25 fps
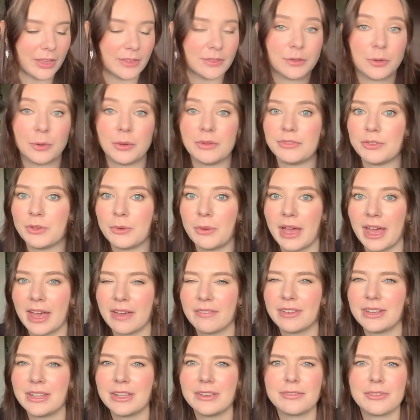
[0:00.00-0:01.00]
so if you have
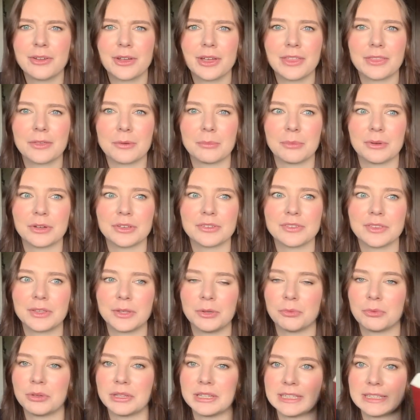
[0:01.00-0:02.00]
any of her other books that
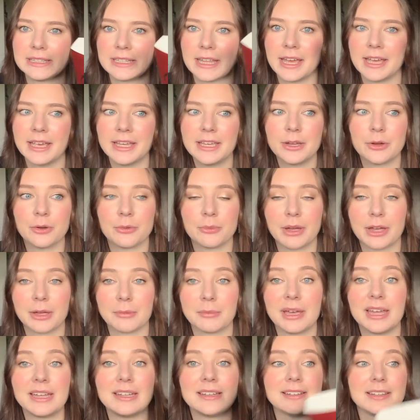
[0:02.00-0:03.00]
you really like or
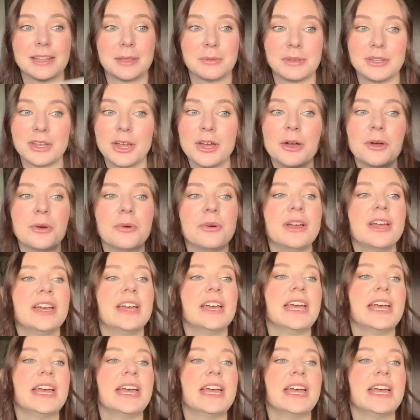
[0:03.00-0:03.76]
recommend, let me know.